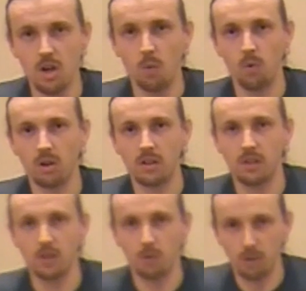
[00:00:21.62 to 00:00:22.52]
We're going to
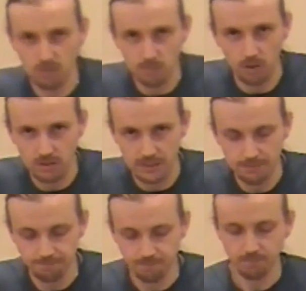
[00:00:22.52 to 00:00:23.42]
do another unboxing.
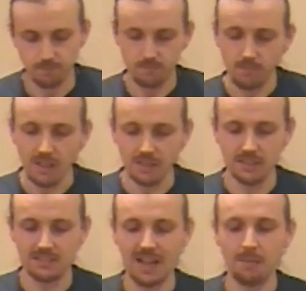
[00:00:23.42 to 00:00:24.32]
This
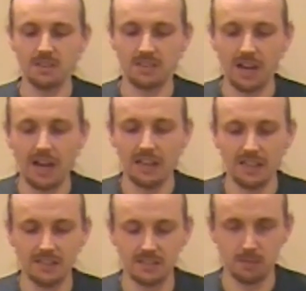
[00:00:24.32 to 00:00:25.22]
time it's the highly
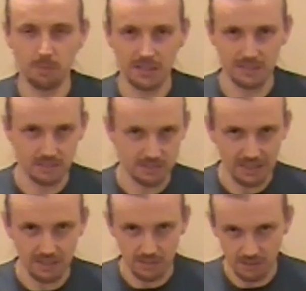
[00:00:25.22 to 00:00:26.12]
anticipated
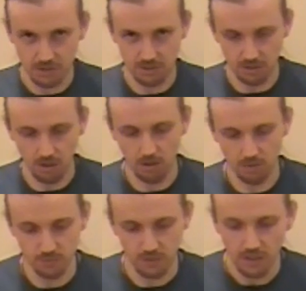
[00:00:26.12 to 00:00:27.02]
second edition
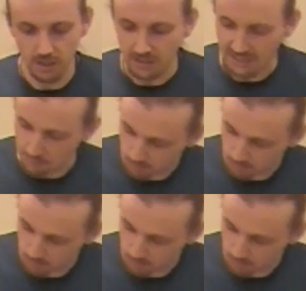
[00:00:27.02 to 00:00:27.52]
of Game of